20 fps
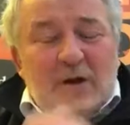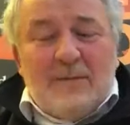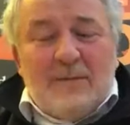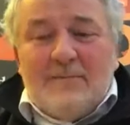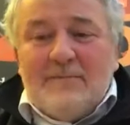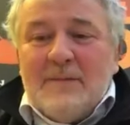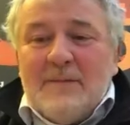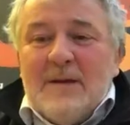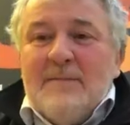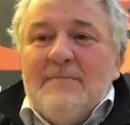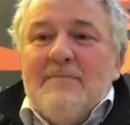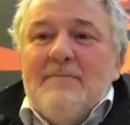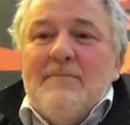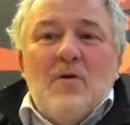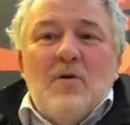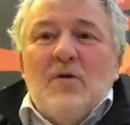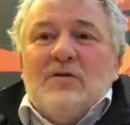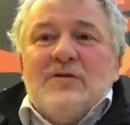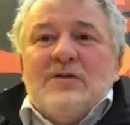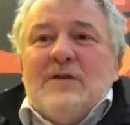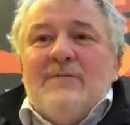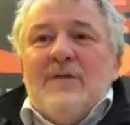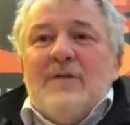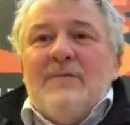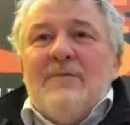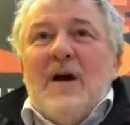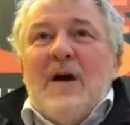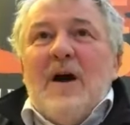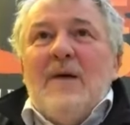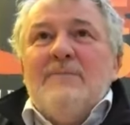on most of the
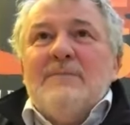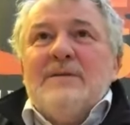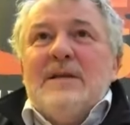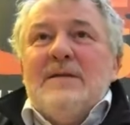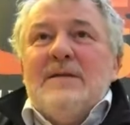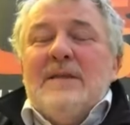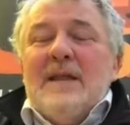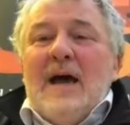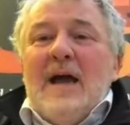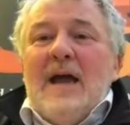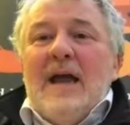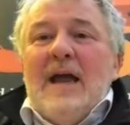farms in that